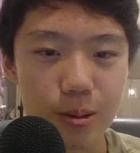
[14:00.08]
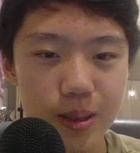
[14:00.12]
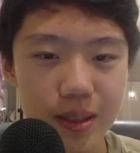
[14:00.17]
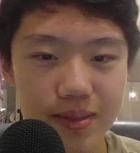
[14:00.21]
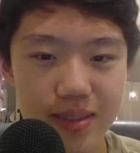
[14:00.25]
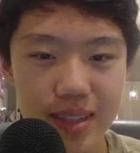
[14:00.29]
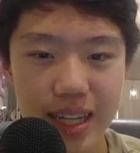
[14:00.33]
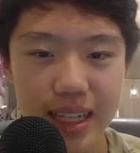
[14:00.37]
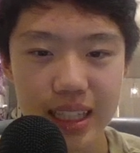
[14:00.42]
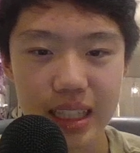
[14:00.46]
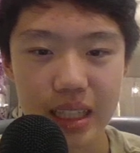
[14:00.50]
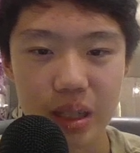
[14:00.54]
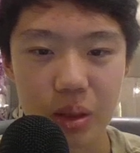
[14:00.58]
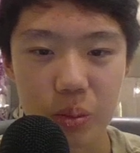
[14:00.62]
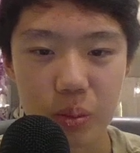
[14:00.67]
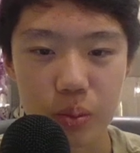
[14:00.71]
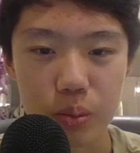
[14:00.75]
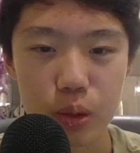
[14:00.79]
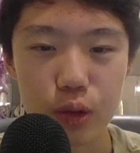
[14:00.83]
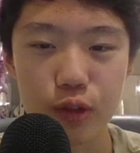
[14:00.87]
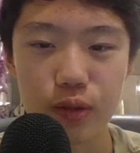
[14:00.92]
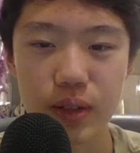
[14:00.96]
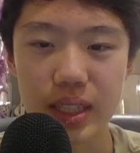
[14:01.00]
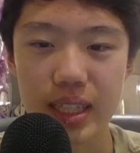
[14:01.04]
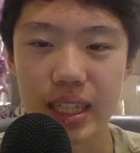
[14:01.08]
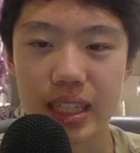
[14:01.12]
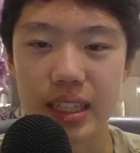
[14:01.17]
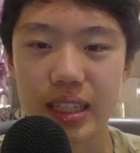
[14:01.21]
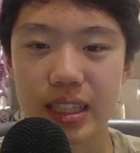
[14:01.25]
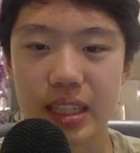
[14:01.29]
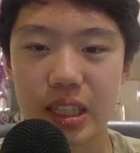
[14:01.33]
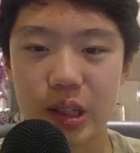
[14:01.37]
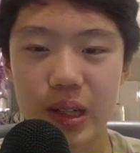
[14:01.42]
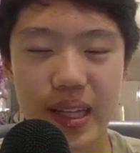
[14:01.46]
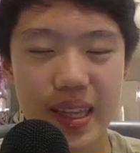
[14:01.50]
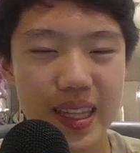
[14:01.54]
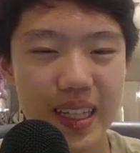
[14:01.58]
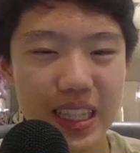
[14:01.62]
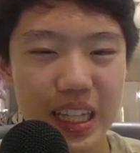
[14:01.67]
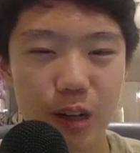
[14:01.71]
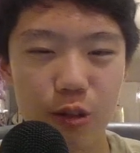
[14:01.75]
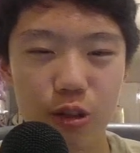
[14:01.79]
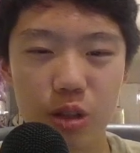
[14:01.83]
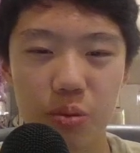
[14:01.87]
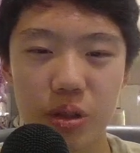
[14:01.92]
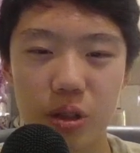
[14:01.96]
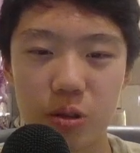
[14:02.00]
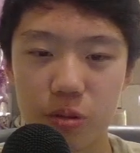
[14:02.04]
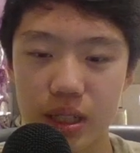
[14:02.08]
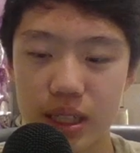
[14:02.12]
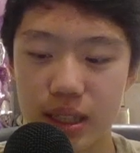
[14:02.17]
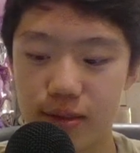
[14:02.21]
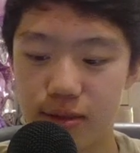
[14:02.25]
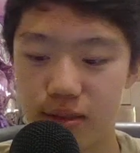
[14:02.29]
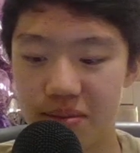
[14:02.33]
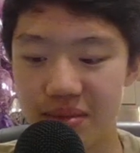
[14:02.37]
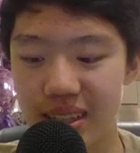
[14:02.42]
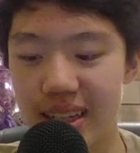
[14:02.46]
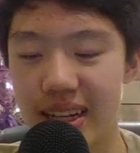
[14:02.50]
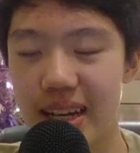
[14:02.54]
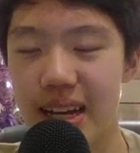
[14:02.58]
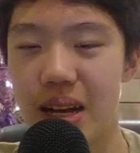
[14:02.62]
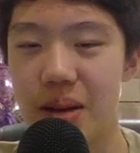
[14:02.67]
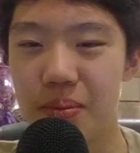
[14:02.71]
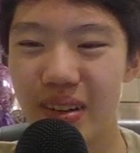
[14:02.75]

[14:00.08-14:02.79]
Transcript: have taken and moved my king in here. I think that would have been winning for me,